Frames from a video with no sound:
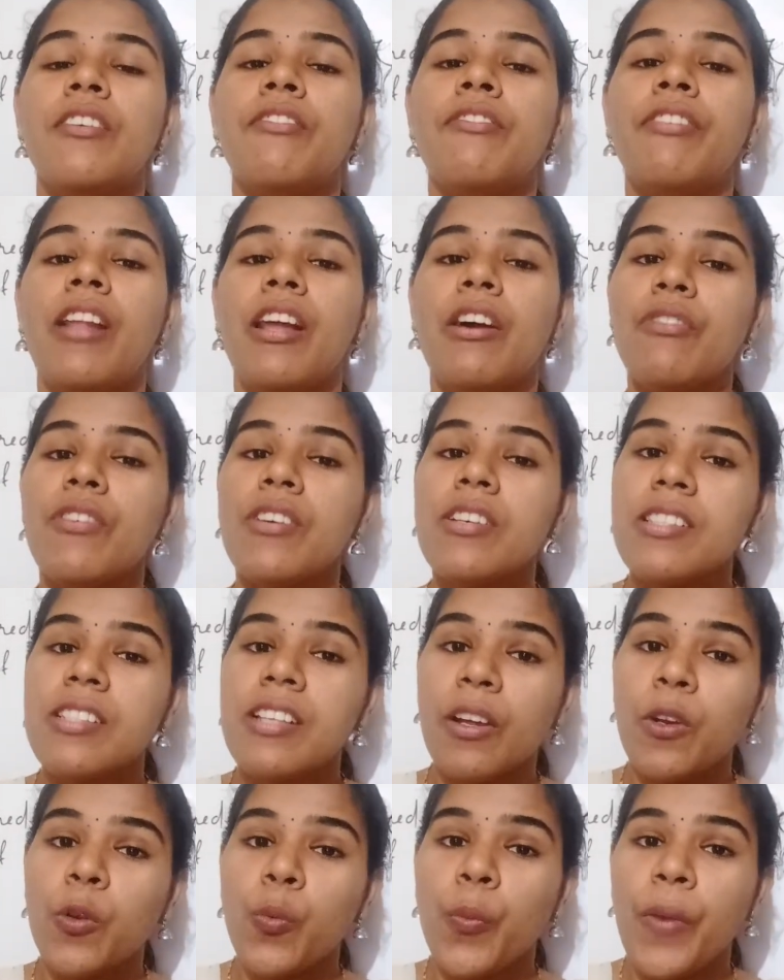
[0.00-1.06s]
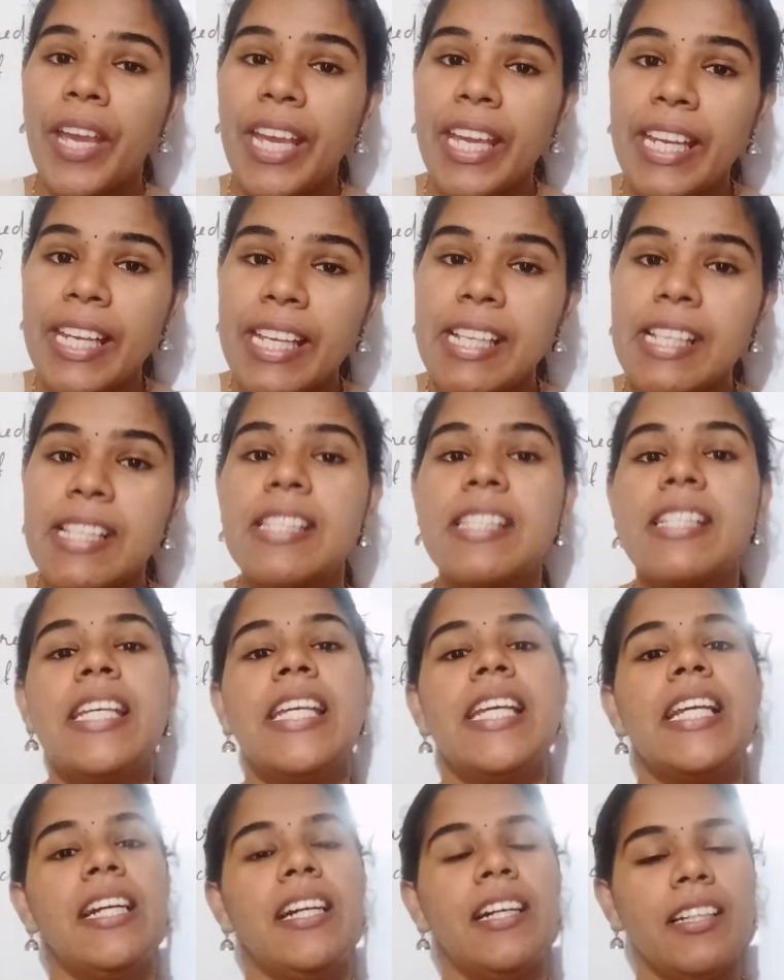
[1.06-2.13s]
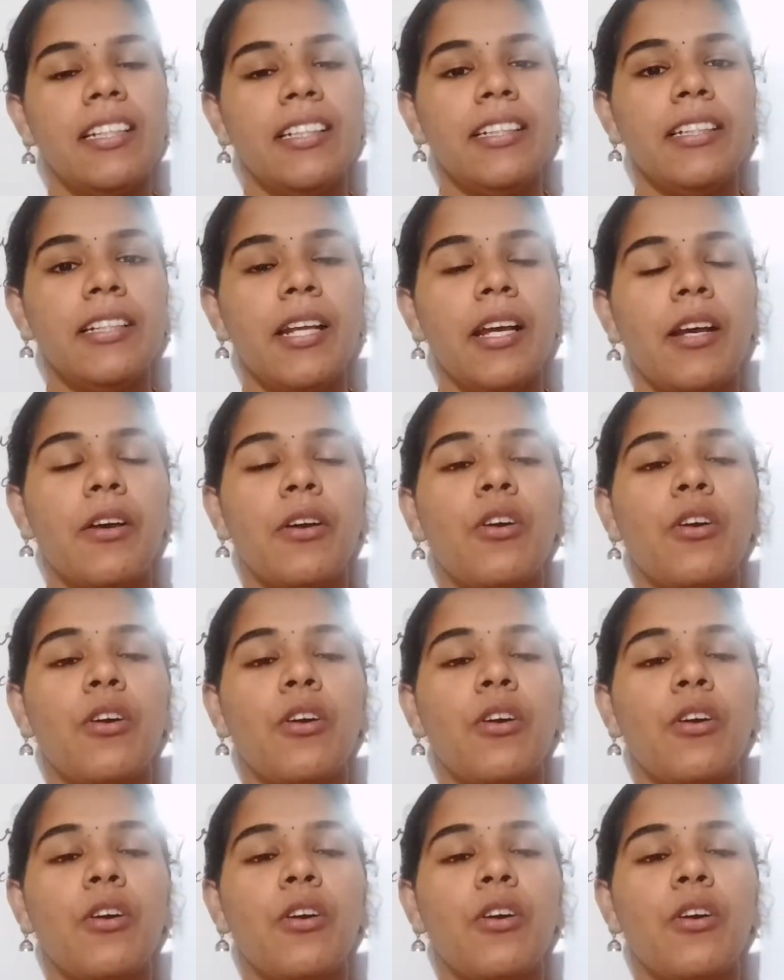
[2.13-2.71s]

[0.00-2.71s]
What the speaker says: flowers are variously colored.